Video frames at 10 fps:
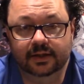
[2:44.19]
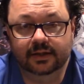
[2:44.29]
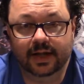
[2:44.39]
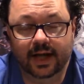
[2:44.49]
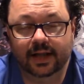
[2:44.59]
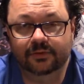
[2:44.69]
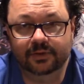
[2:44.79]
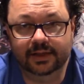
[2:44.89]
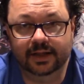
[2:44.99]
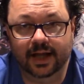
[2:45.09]

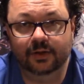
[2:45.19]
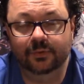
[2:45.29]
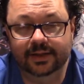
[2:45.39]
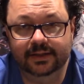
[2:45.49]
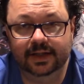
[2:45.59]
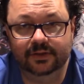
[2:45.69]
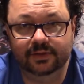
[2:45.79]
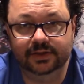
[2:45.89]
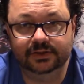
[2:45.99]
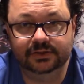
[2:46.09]
Halloween, Halloween
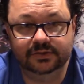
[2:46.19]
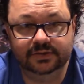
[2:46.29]
decorations.